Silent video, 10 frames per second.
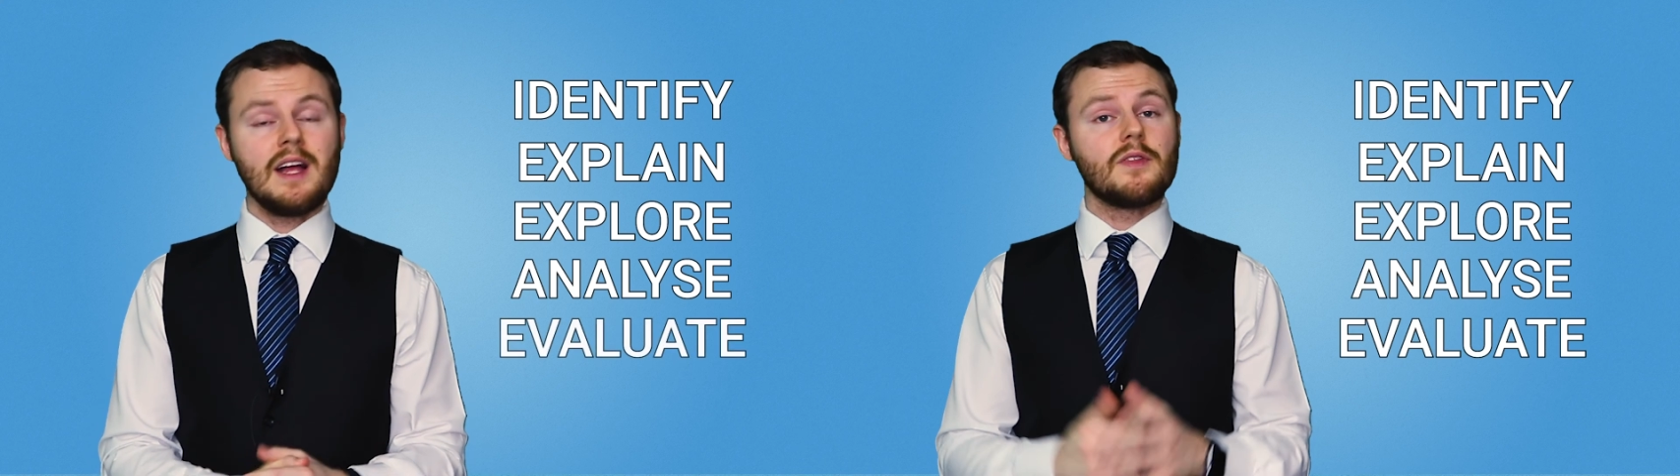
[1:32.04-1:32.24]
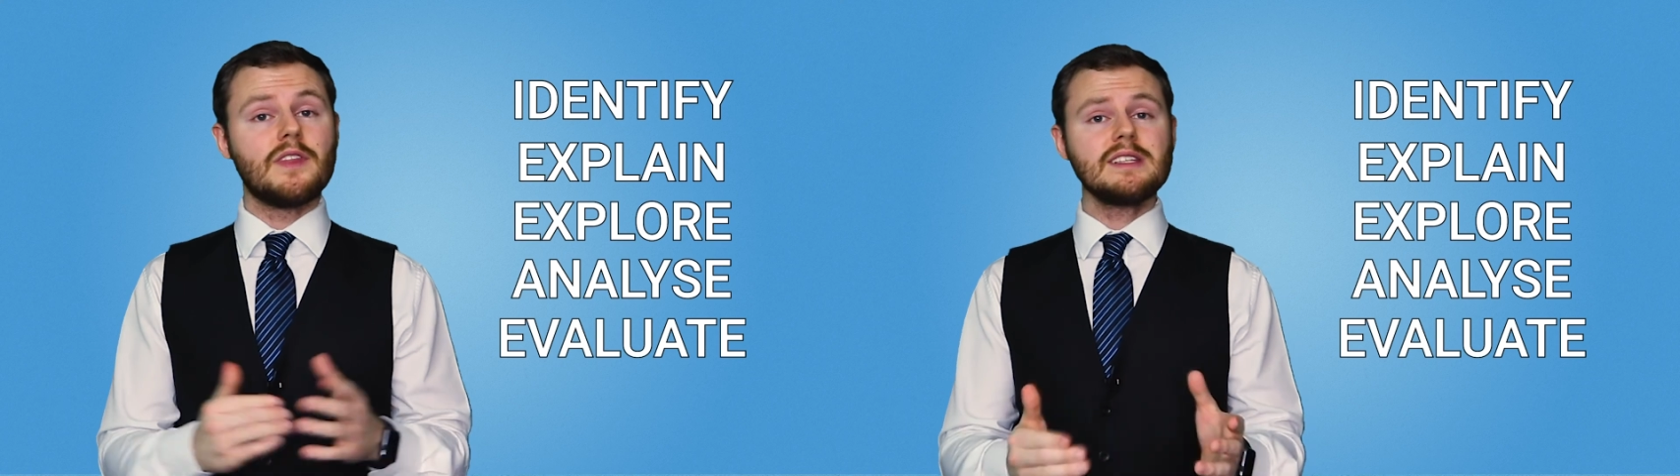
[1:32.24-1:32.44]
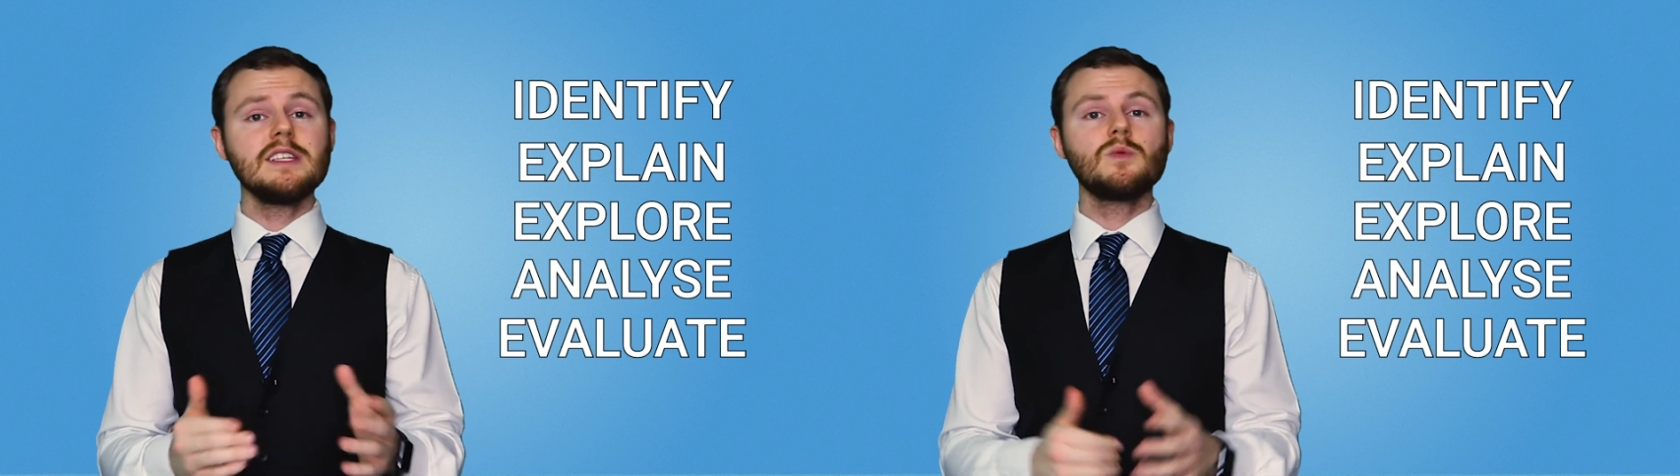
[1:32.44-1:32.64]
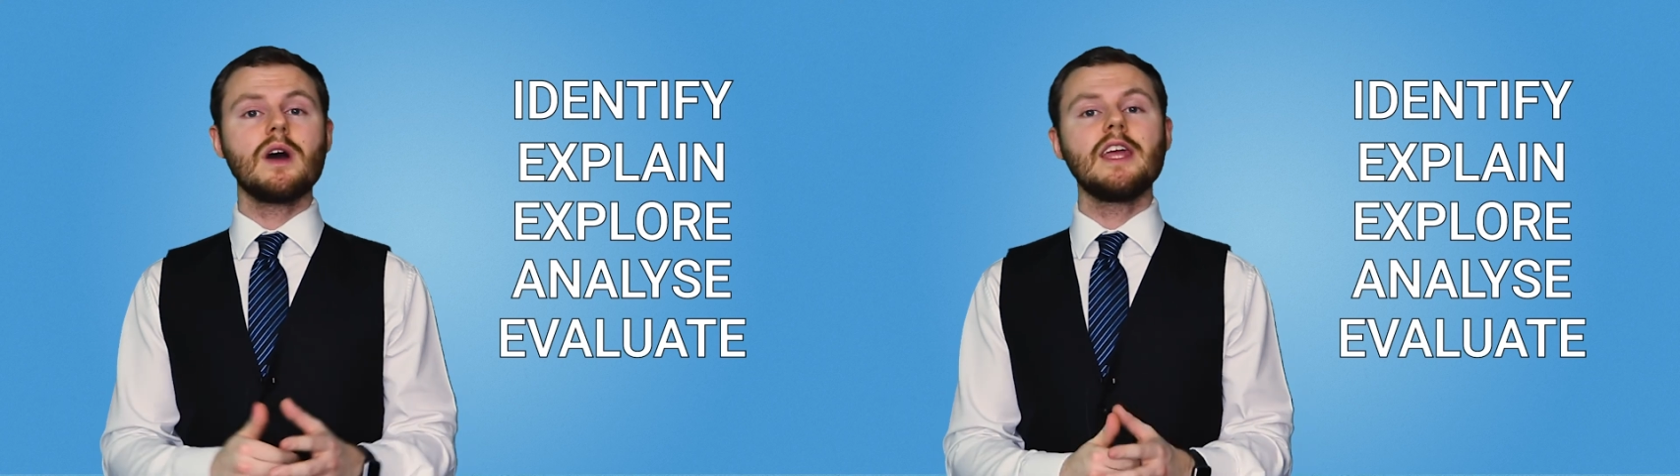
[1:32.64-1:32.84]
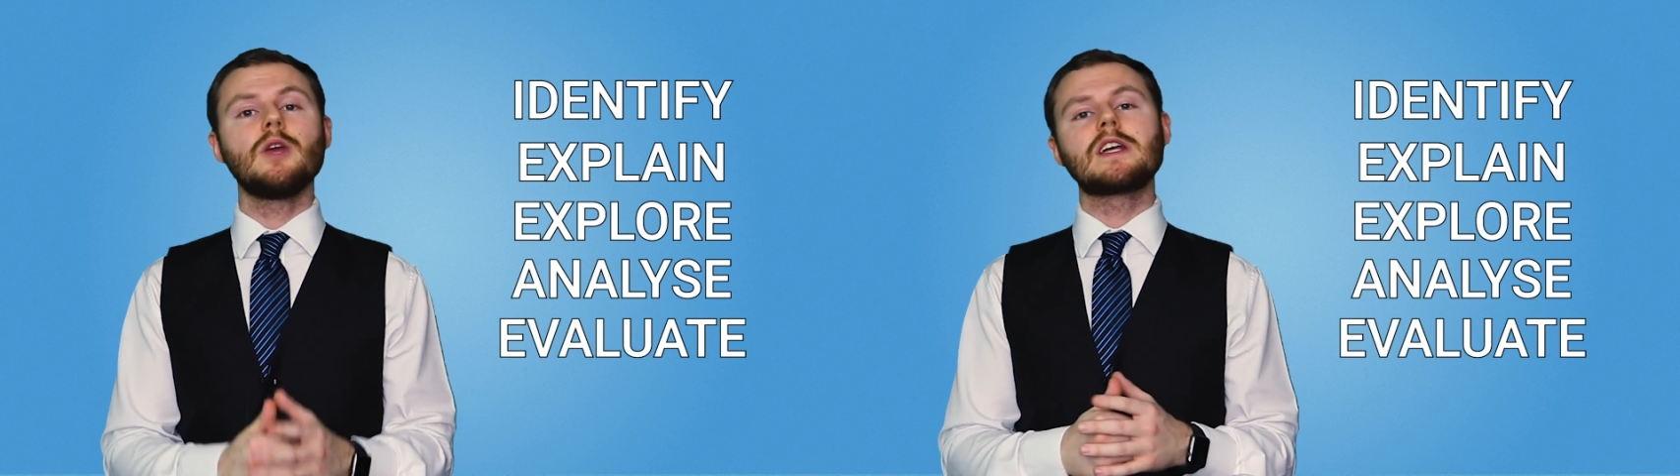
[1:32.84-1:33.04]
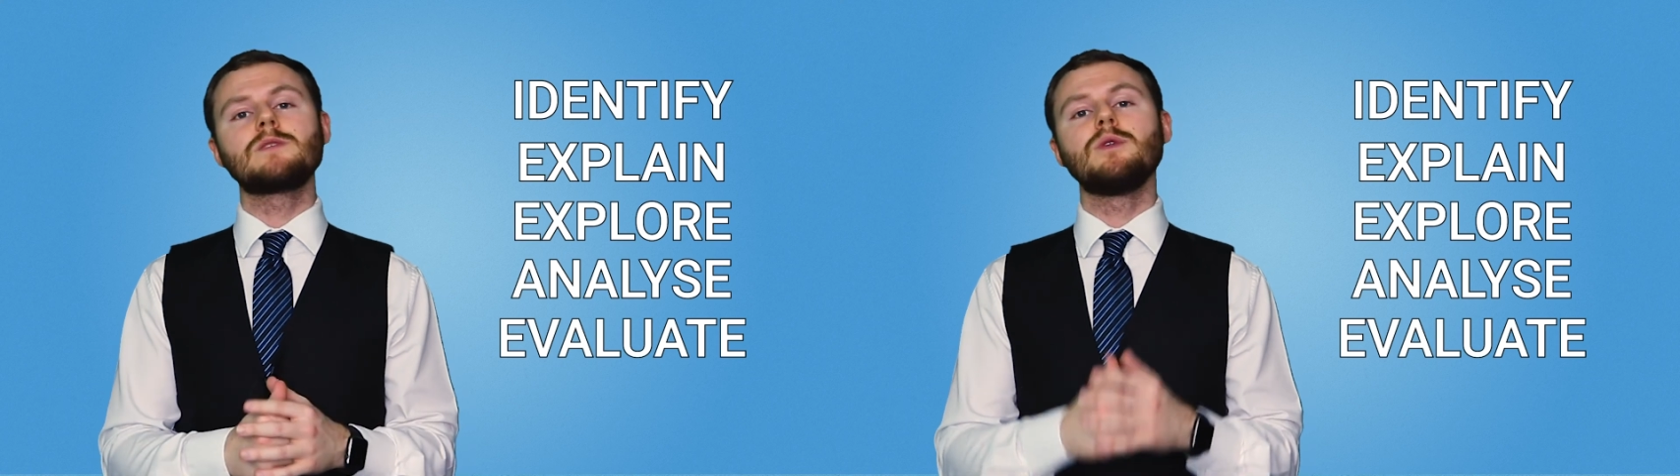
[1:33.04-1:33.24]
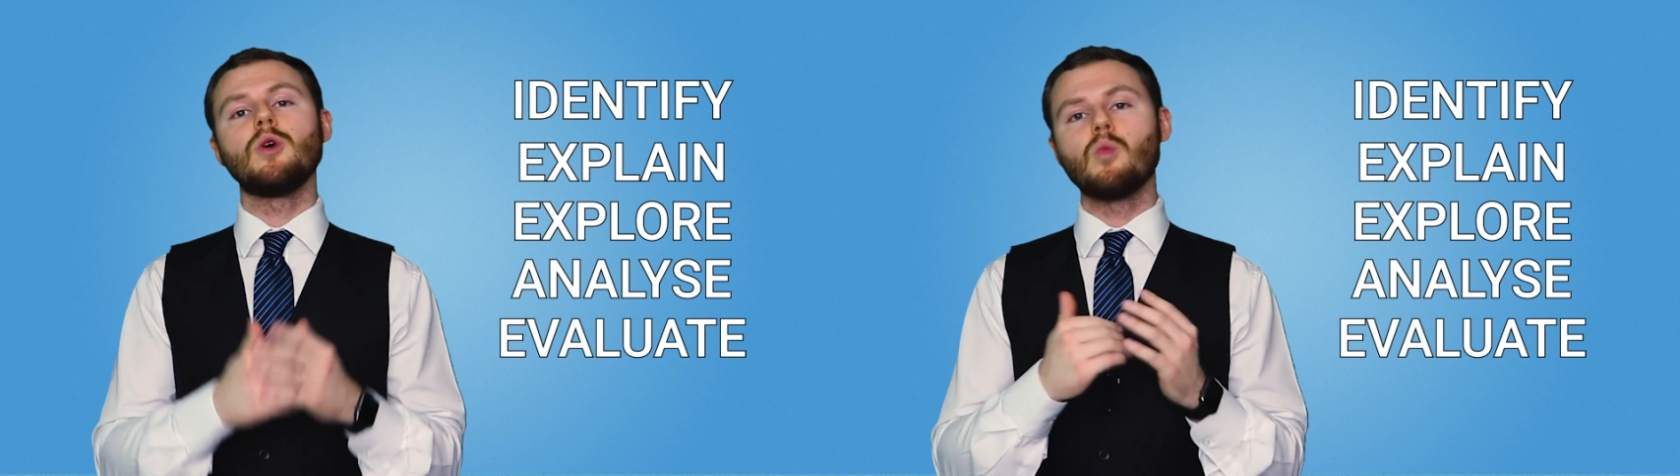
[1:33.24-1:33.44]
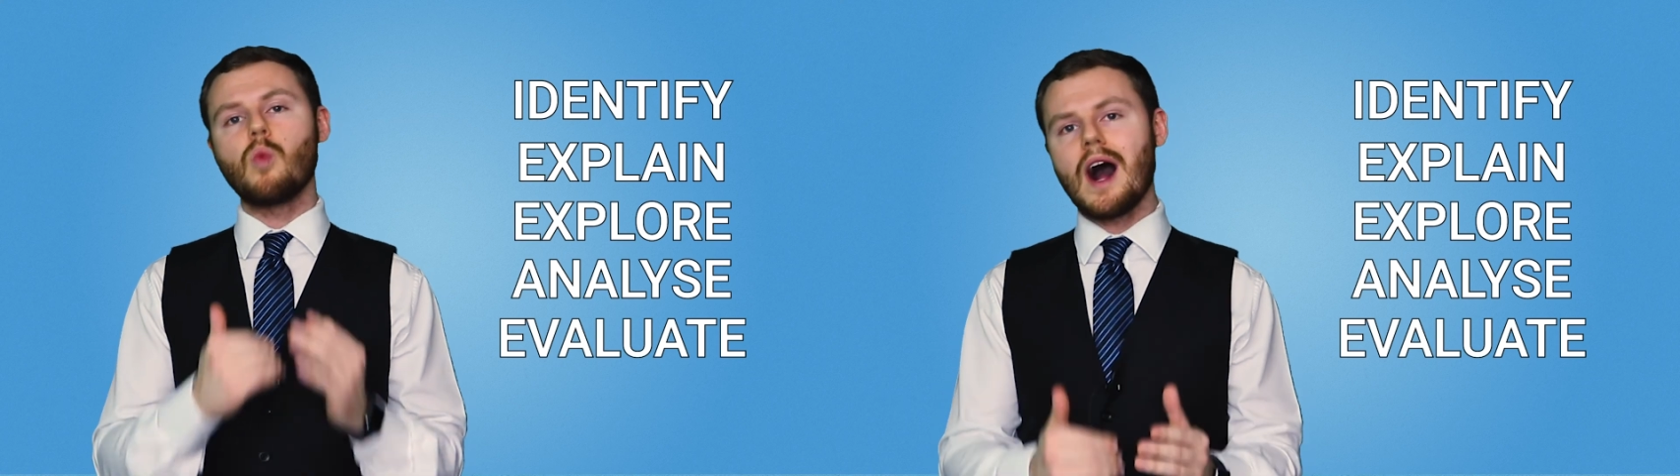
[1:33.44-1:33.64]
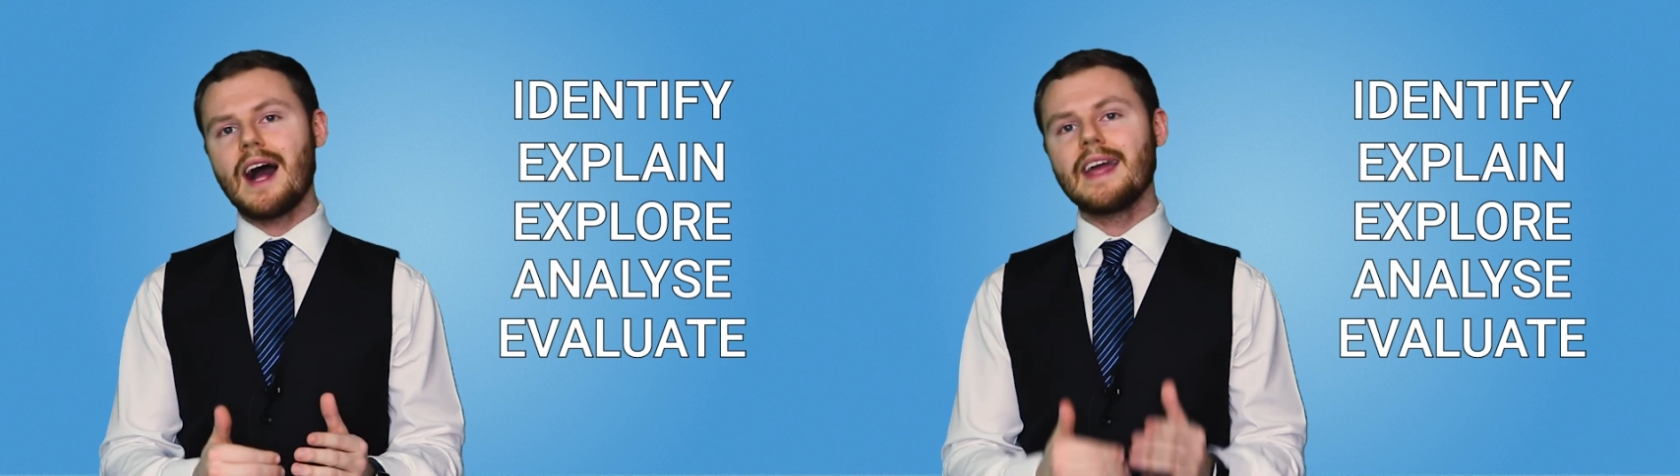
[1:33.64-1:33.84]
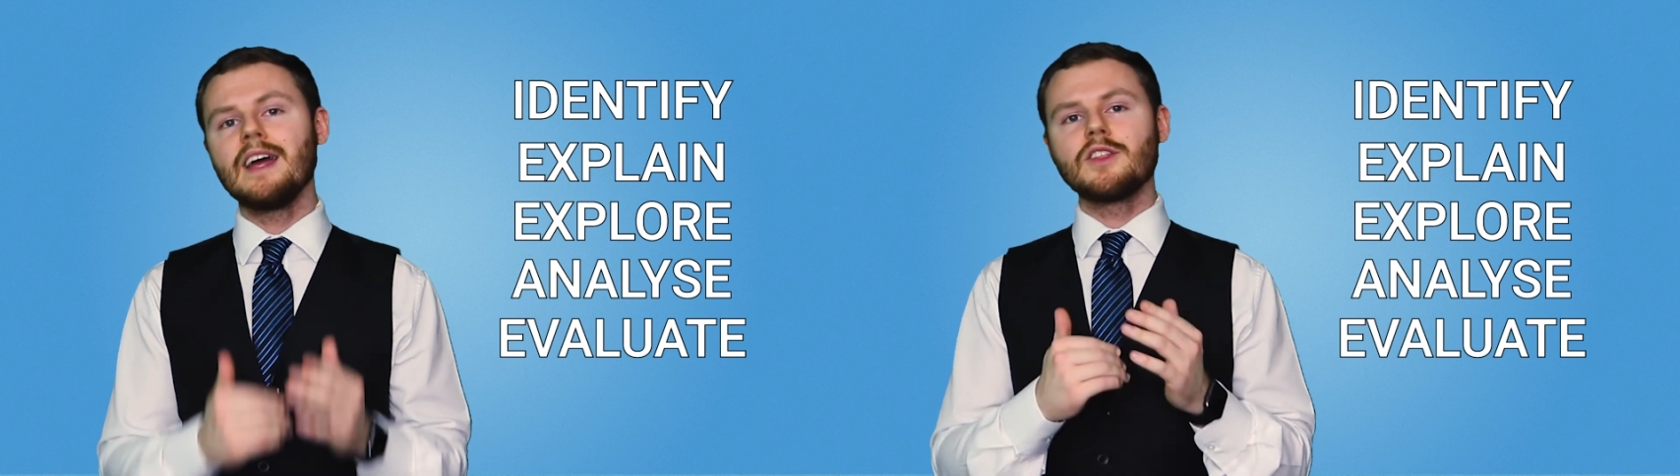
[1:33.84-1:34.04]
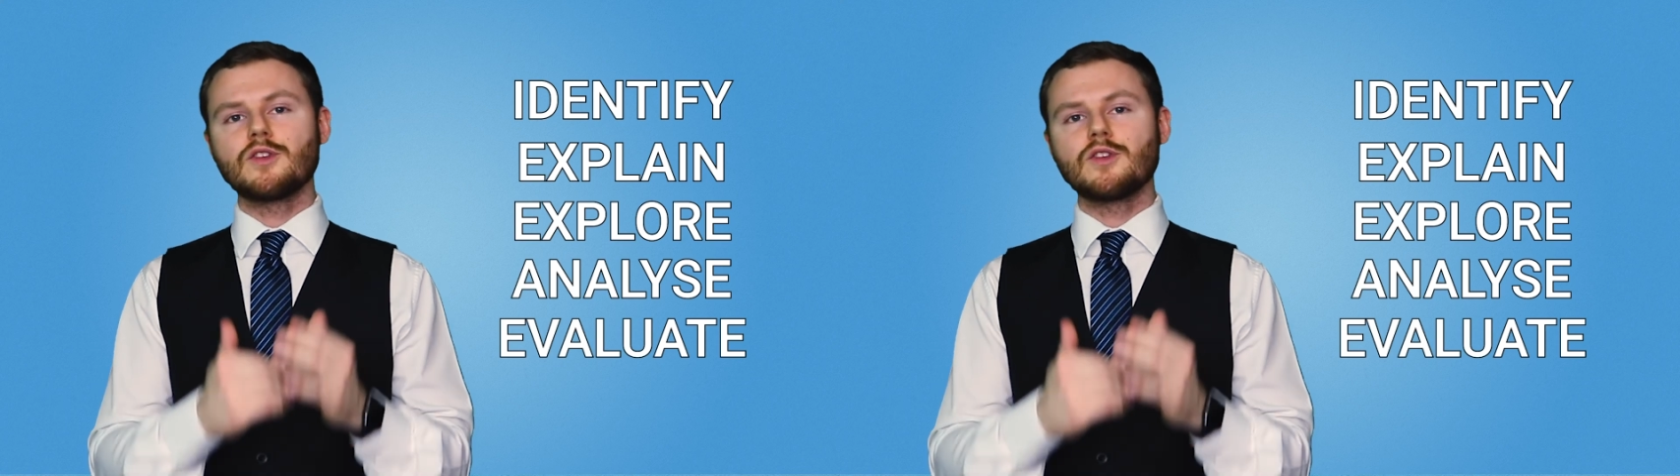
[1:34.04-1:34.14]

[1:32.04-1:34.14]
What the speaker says: This is where you explore why